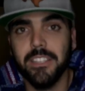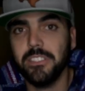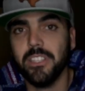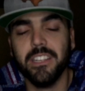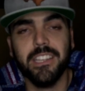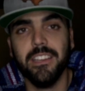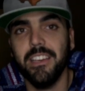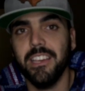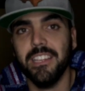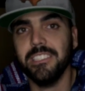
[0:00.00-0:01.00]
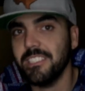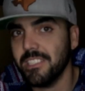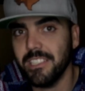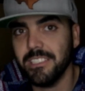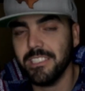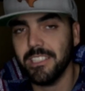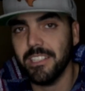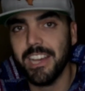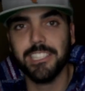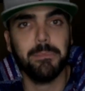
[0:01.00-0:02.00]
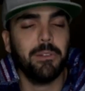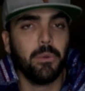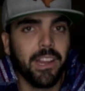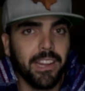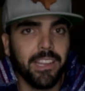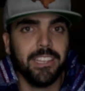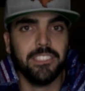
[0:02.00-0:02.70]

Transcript: Sunny, has it been raining?